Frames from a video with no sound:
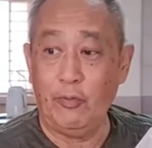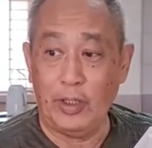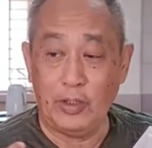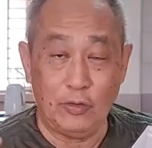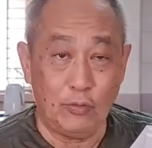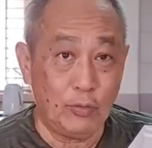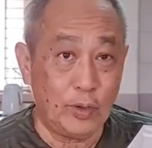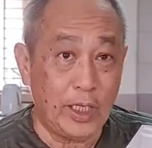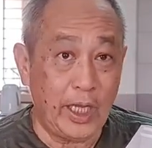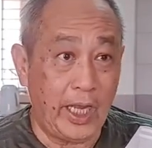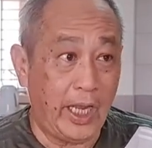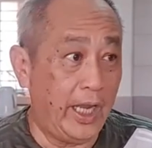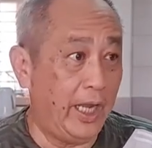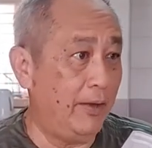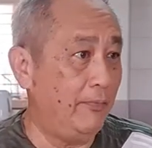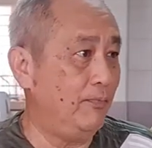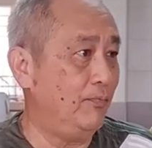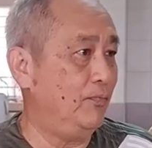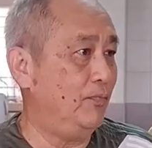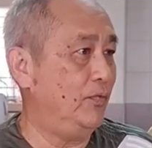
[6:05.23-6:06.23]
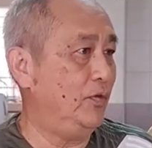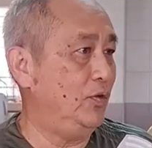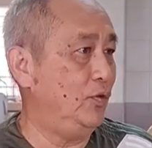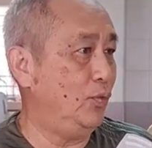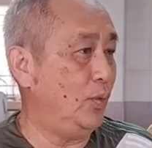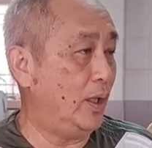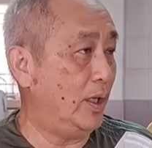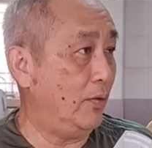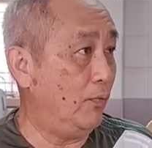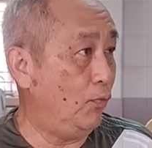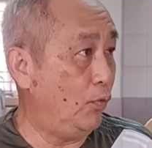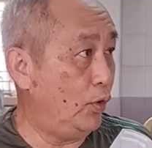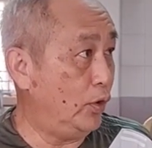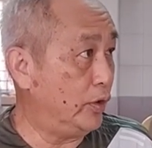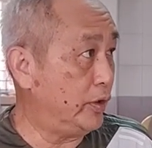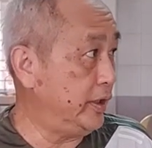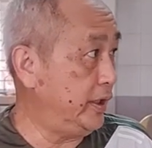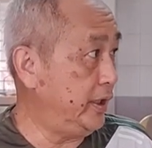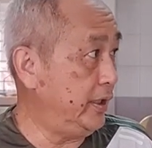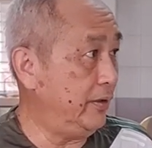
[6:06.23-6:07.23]
when you camp, you are
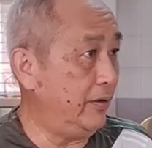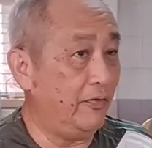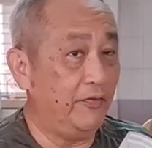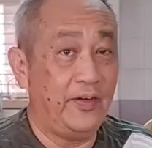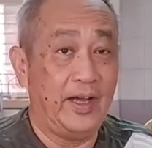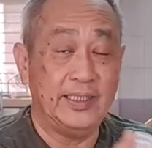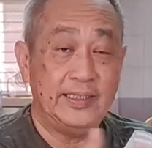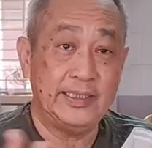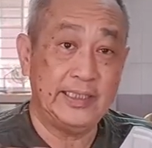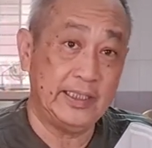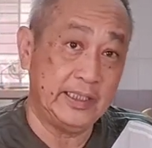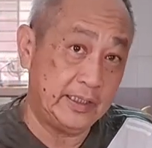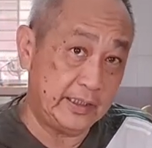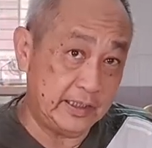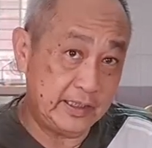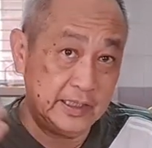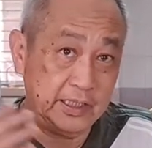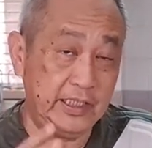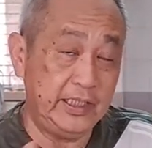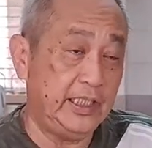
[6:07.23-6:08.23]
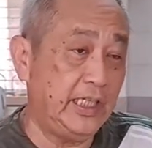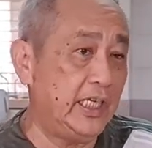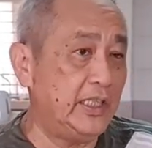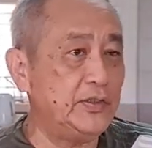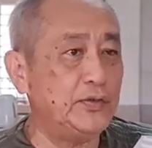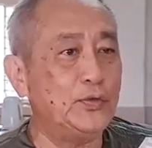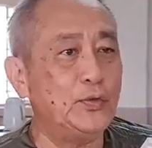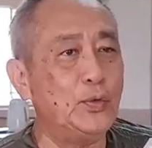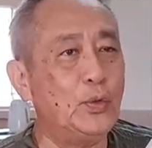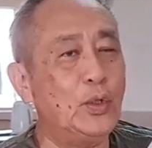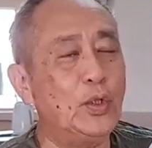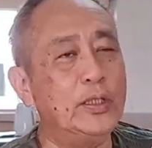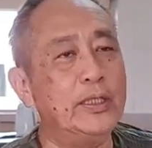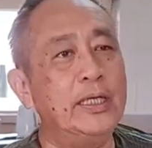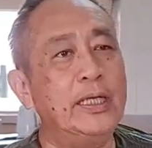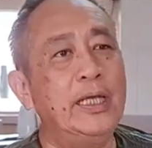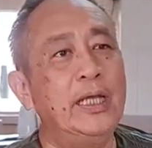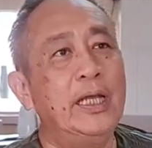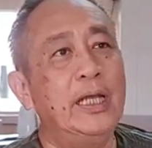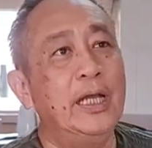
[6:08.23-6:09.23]
worried of uncertainty and so on.
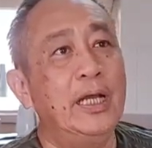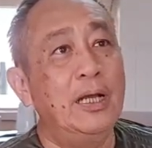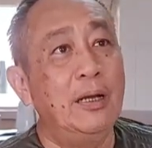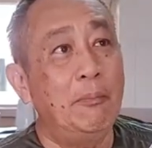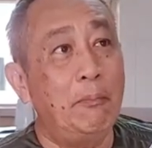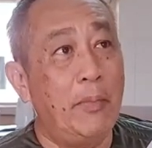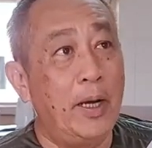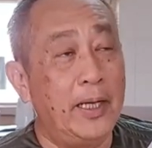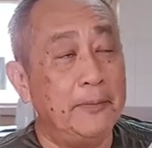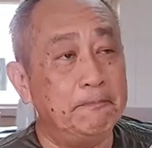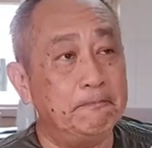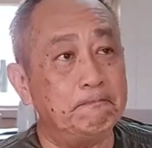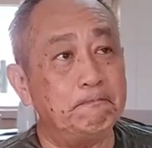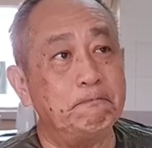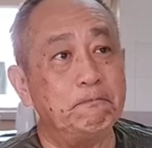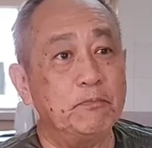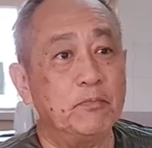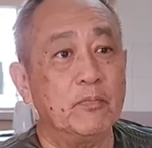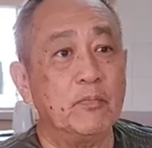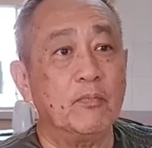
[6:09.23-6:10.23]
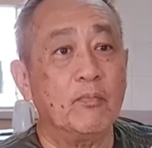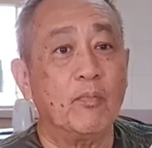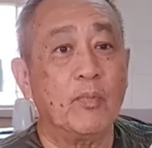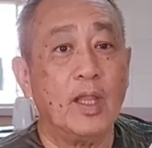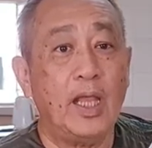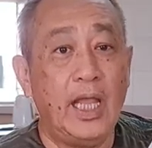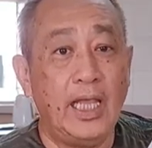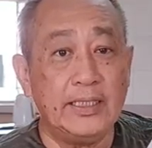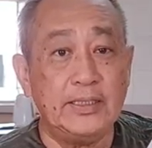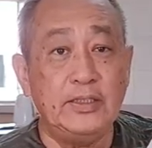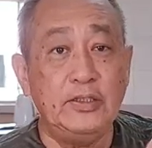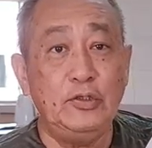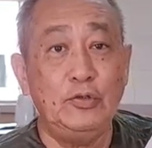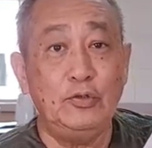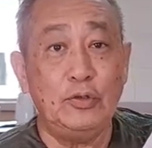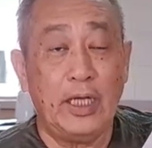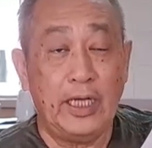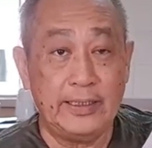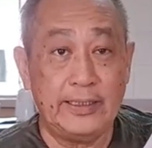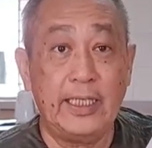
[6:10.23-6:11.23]
But as
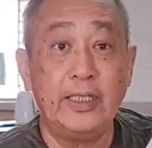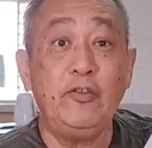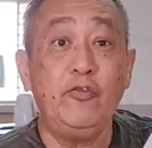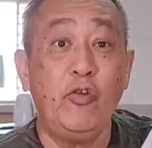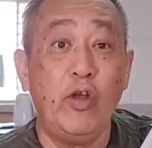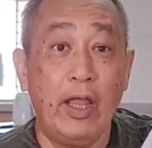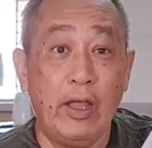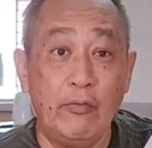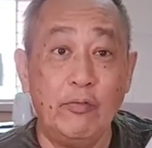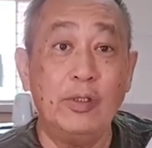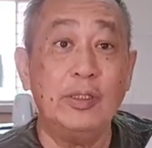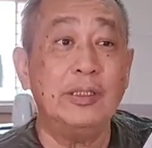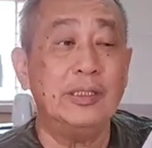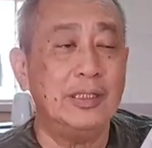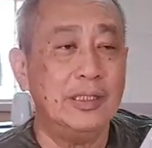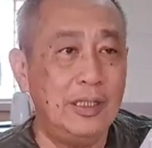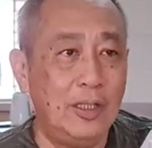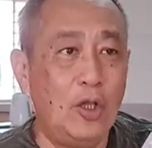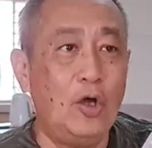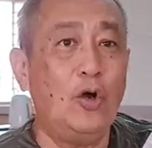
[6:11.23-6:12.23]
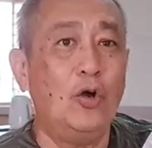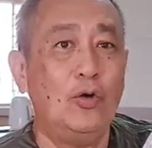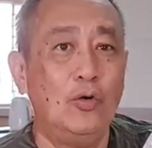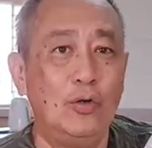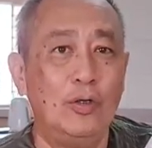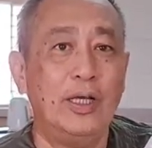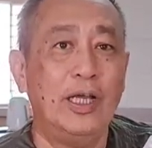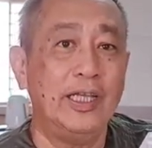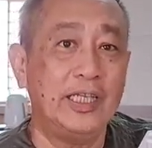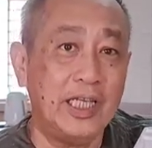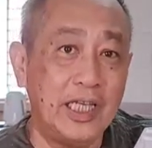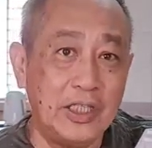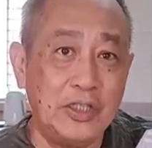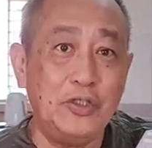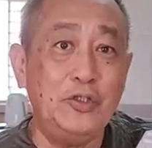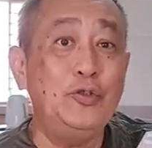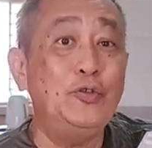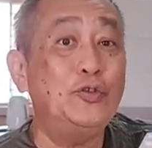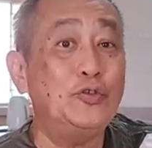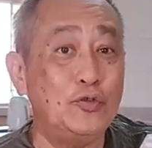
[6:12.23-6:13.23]
I travel along, I get
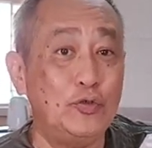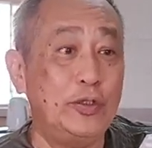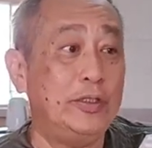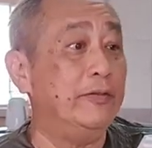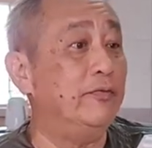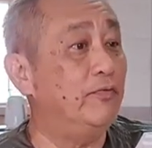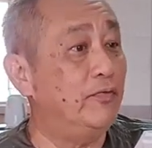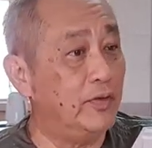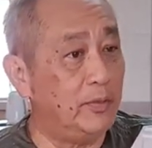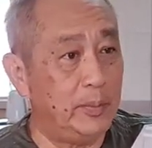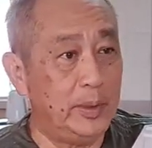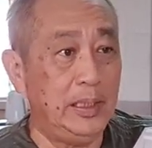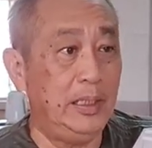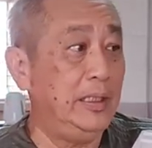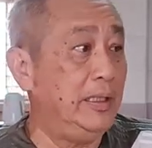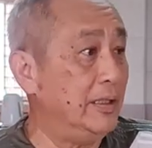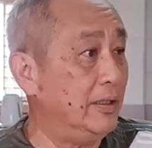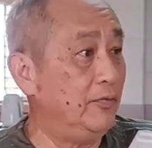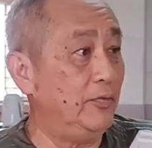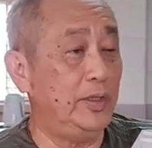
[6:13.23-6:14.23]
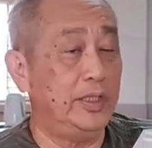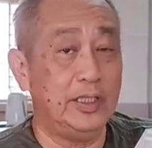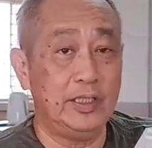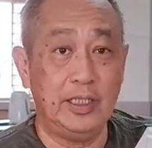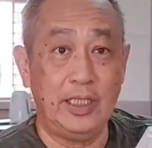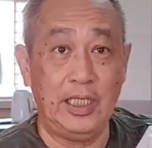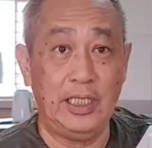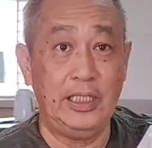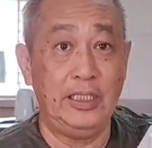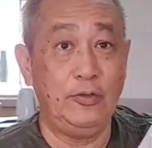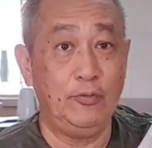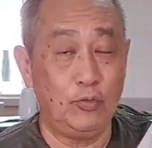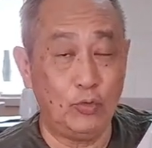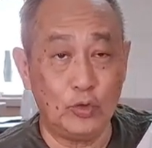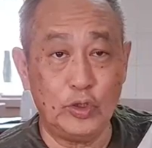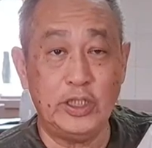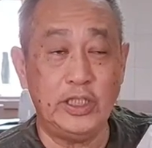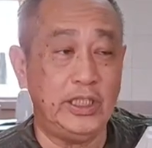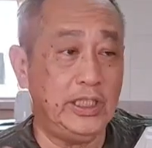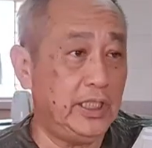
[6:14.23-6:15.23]
used to it, familiar with the daily
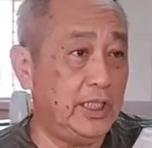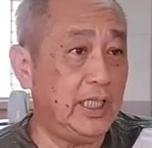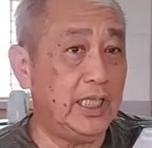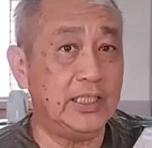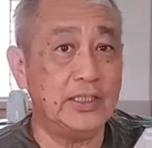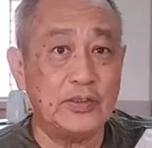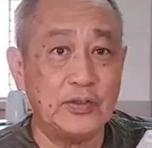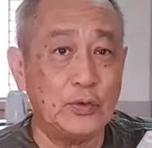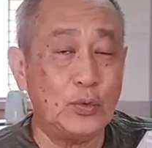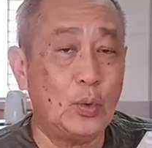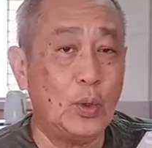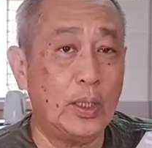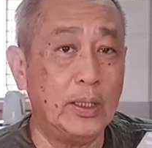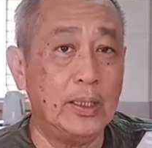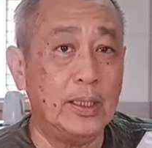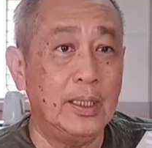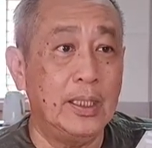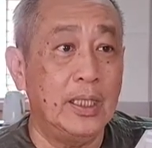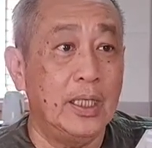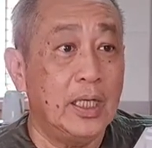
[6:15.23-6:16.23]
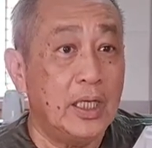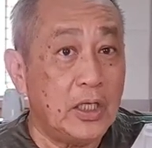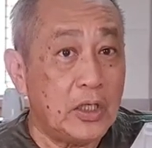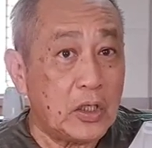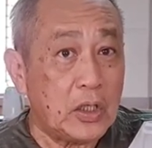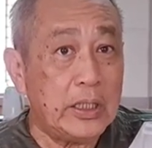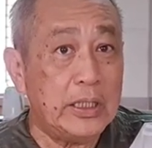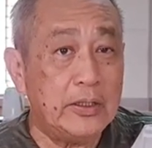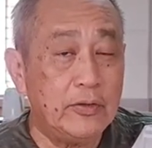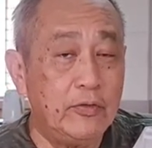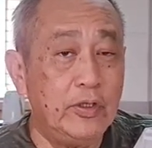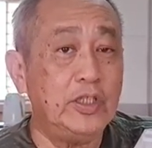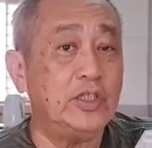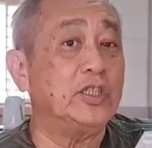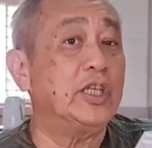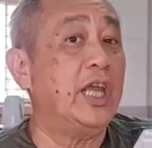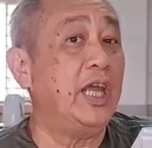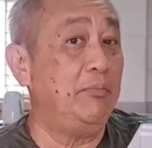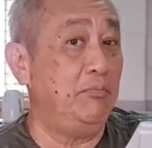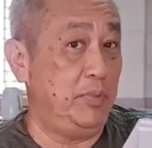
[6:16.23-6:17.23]
routine and so on.
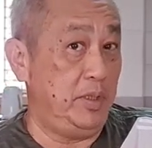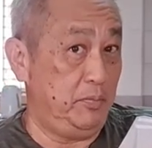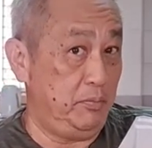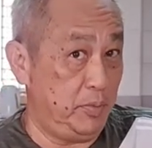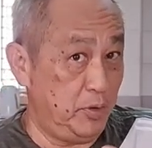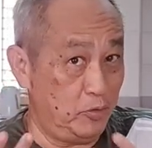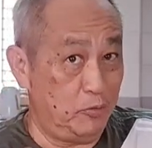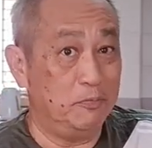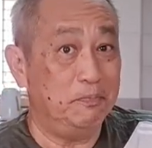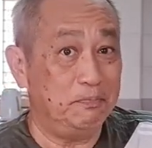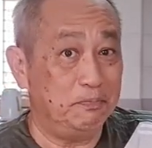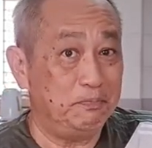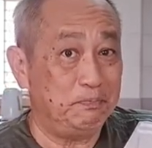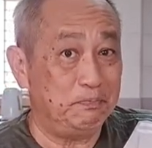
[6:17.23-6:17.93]
Courage can be built,